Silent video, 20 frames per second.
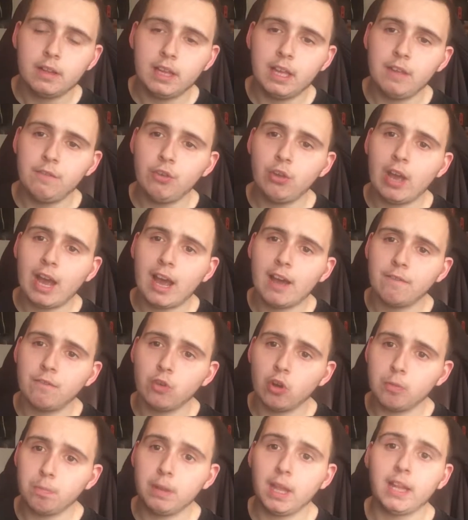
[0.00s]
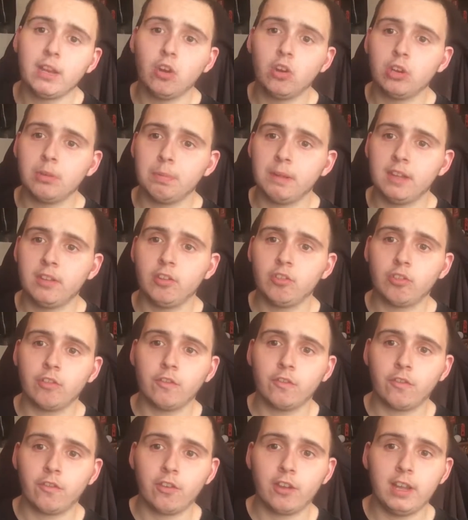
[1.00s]
if you have not played it on the
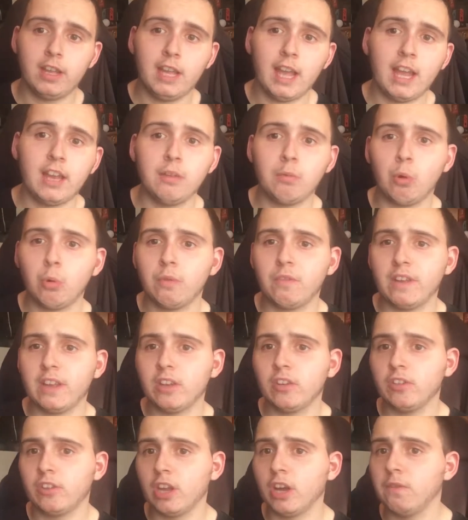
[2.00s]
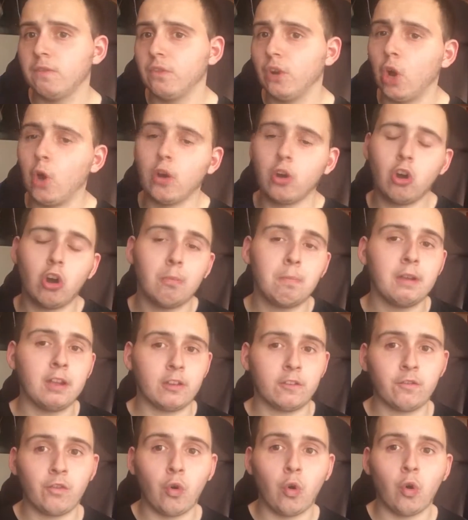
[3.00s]
PlayStation 3 and you're probably thinking to yourself, oh, I've got a
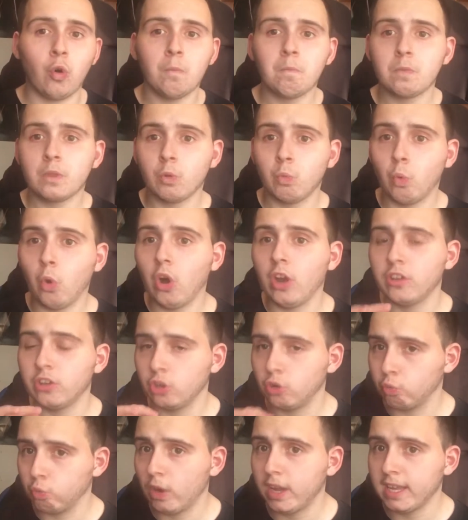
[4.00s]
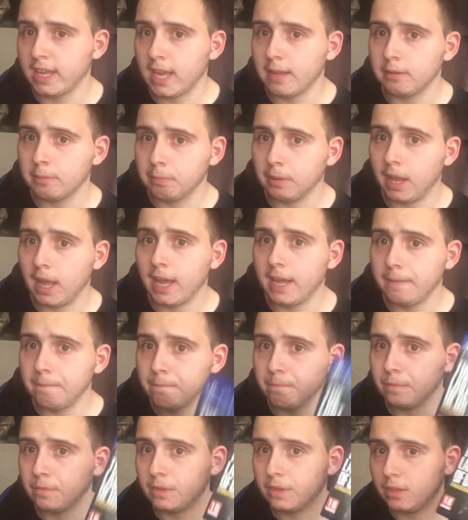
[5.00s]
PS4, what is a great game to play?
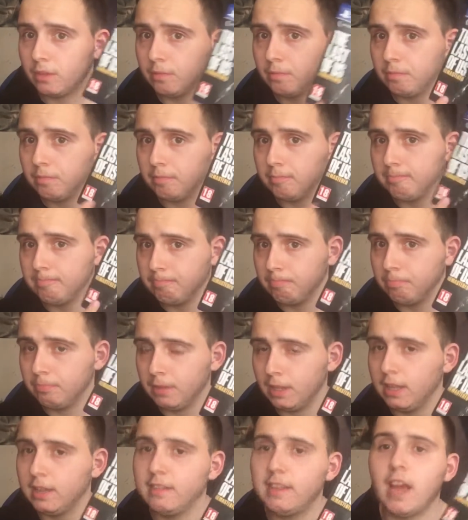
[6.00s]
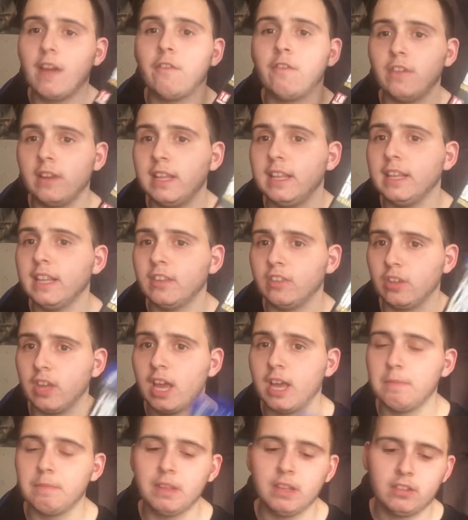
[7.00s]
Definitely this
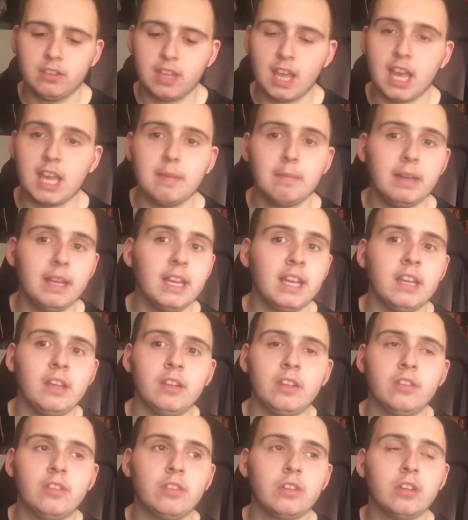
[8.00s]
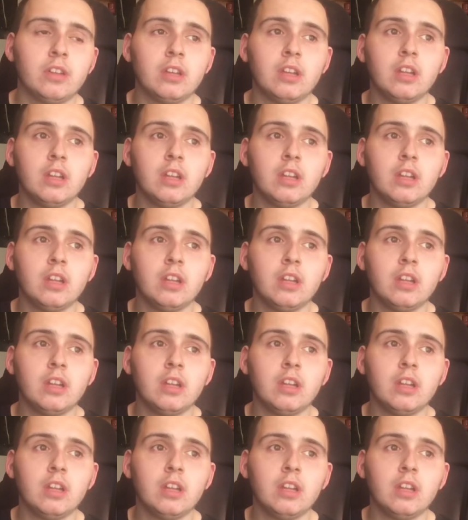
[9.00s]
game. This game is